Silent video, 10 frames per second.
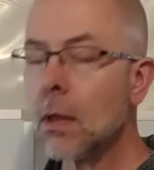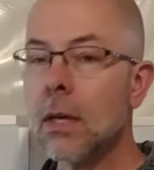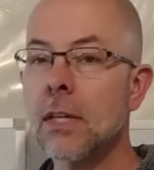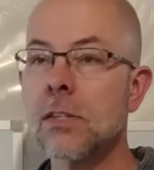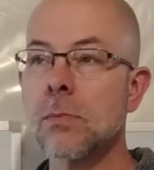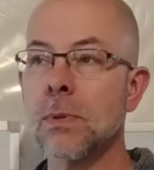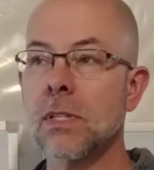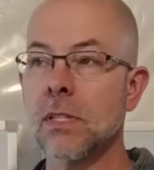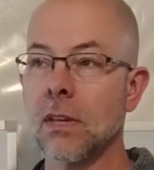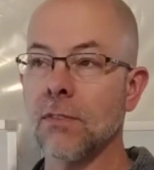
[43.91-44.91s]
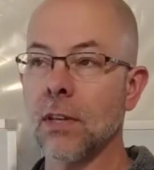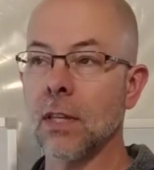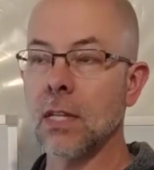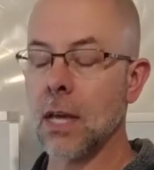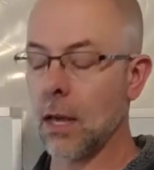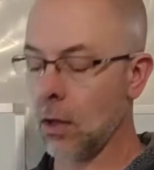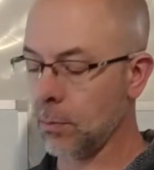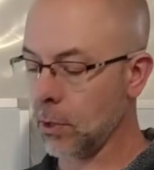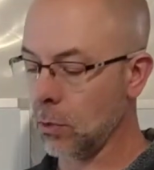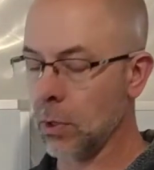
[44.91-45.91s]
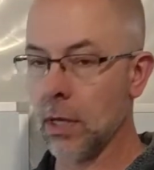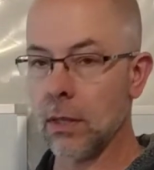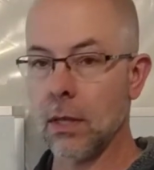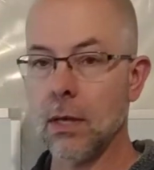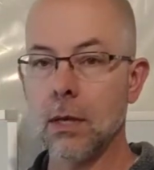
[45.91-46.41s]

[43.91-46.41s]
is specifically to help you with